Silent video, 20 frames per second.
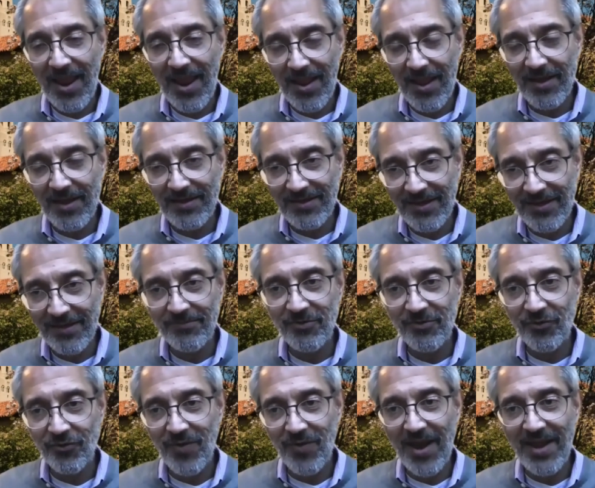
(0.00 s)
attempt
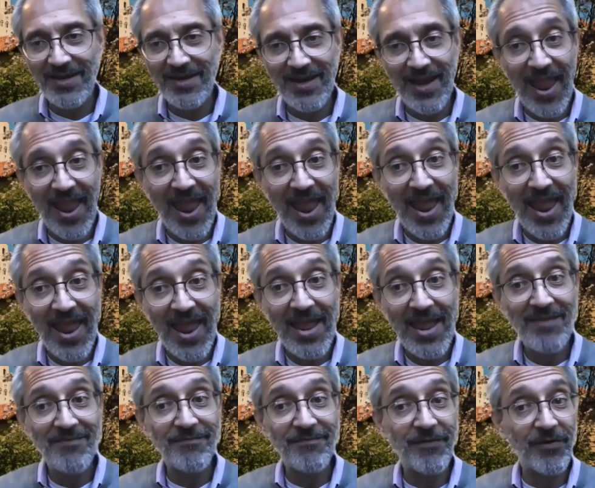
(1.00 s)
to write an
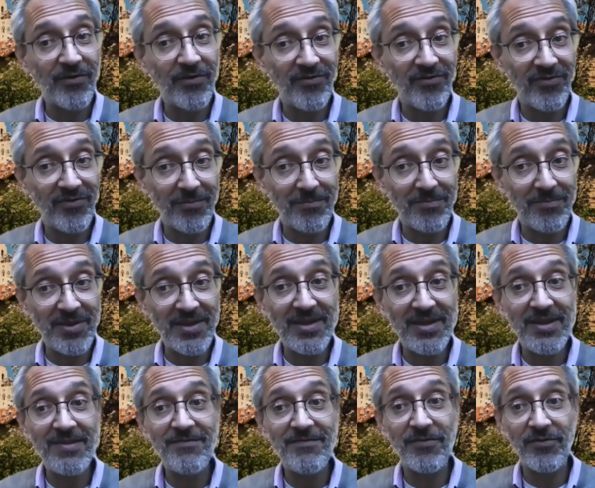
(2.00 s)
A versus a
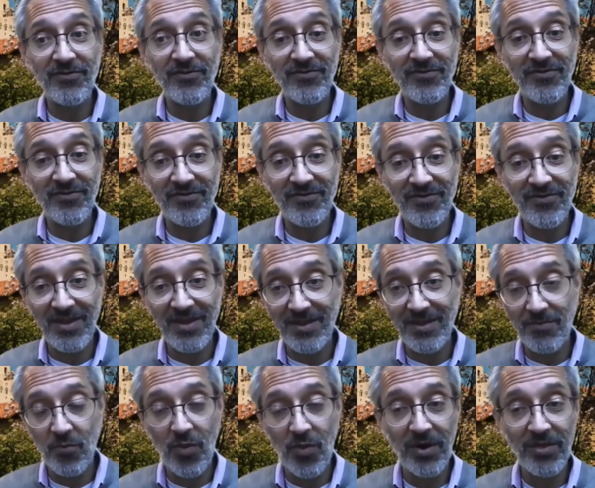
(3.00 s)
B versus a C,
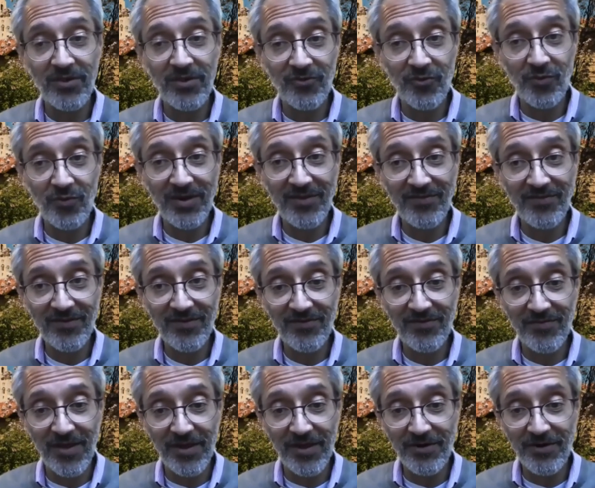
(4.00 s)
one of the 26
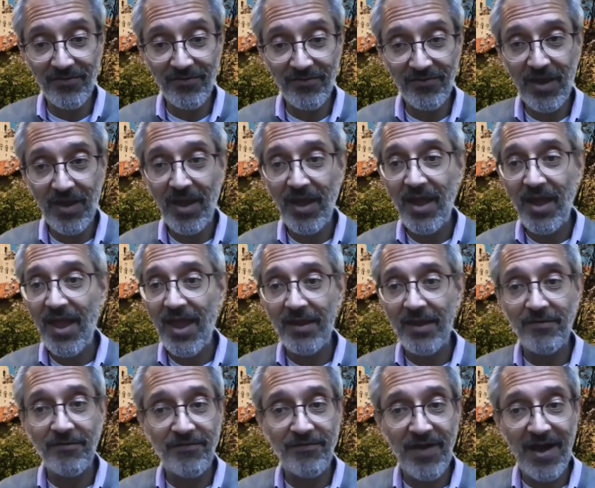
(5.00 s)
letters
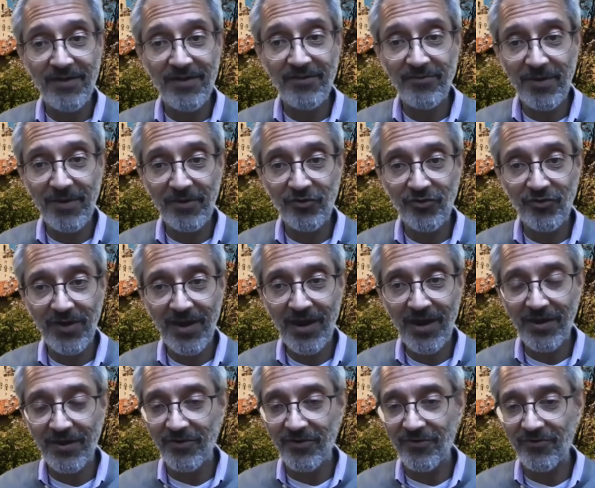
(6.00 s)
and 5 special
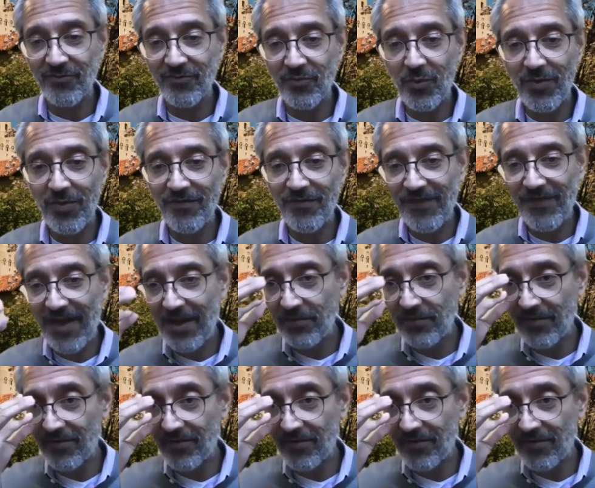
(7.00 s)
characters. And what we found